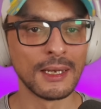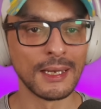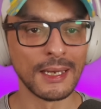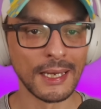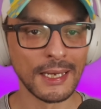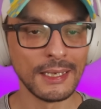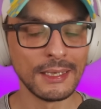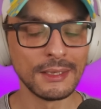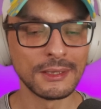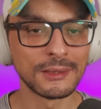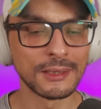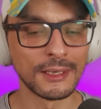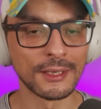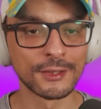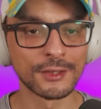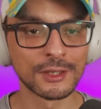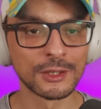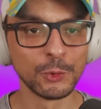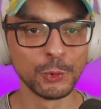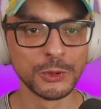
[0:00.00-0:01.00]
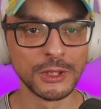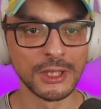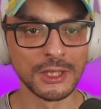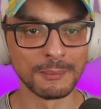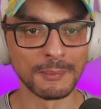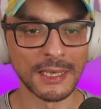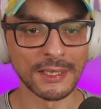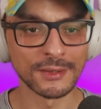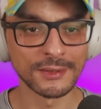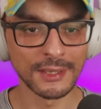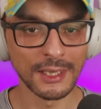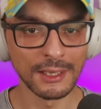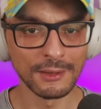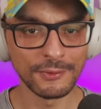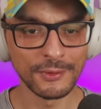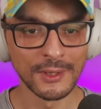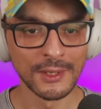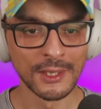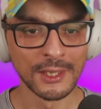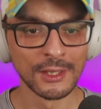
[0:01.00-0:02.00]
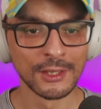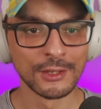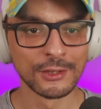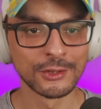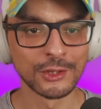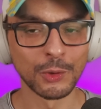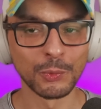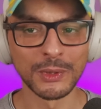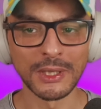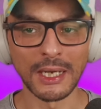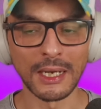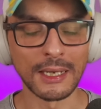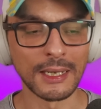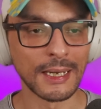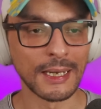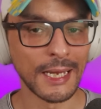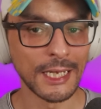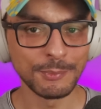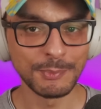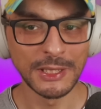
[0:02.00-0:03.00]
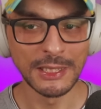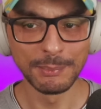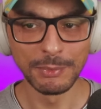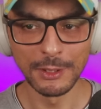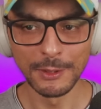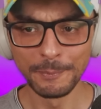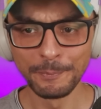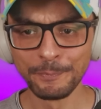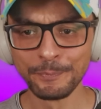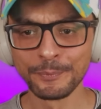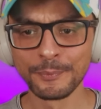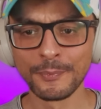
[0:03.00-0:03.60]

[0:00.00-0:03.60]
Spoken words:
8, excluding myself. So we are 8 people.